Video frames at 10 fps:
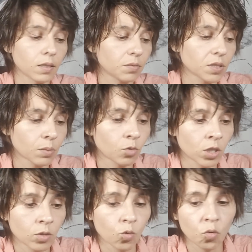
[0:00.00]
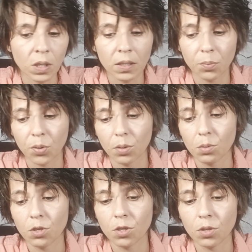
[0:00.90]
if someone will
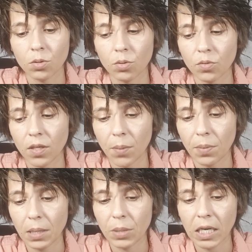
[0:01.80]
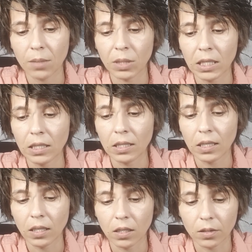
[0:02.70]
approach you, they may be coming in
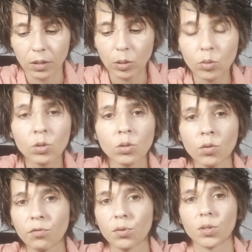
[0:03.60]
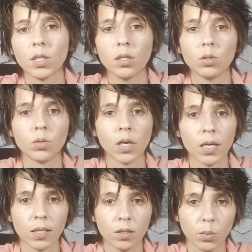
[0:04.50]
a little too soon for you
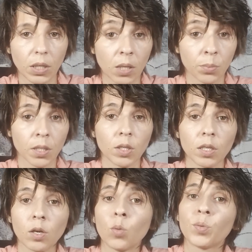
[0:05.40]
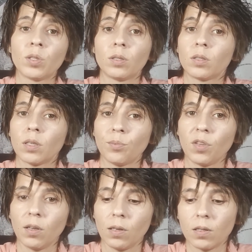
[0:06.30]
to be completely open to
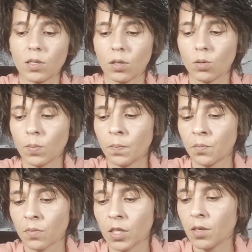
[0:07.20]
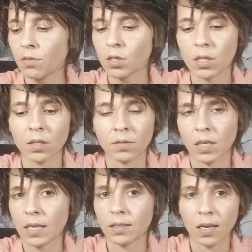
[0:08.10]
something. So give yourself
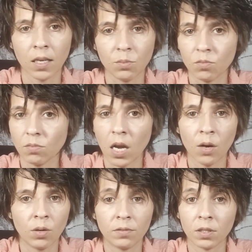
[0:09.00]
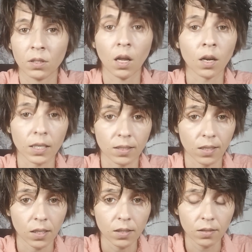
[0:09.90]
that time, however long it
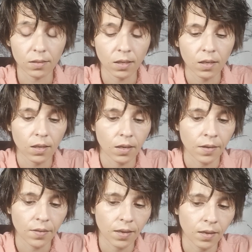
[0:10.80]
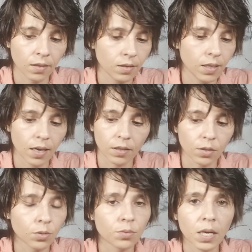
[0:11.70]
takes. And then, yeah,
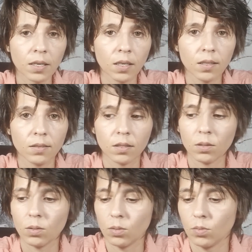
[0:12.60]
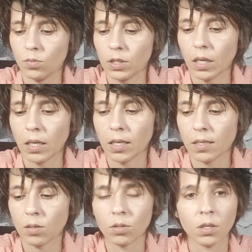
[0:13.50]
you're ready to say
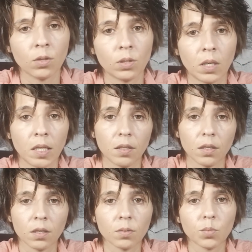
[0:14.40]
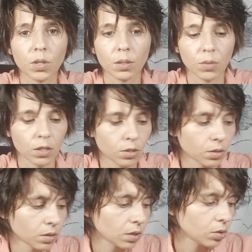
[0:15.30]
yes or no to anything, pretty
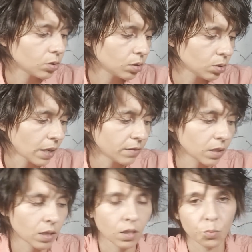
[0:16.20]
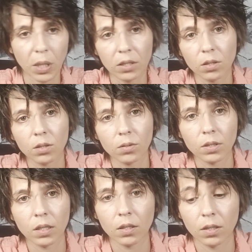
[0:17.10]
much. Because you do have the King of
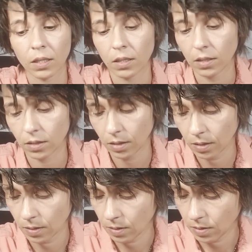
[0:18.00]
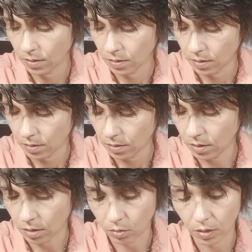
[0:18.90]
Pentacles there, and
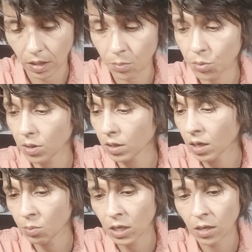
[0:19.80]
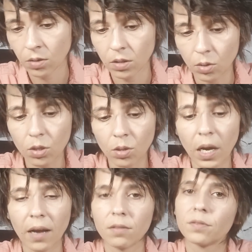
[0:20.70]
you know the emperor coming out you do
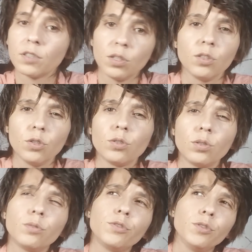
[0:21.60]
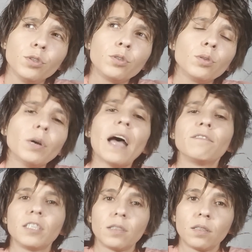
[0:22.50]
have you you do
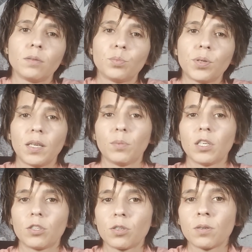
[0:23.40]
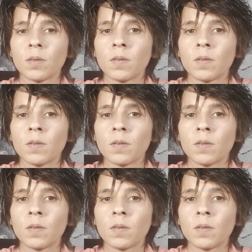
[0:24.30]
have it pretty much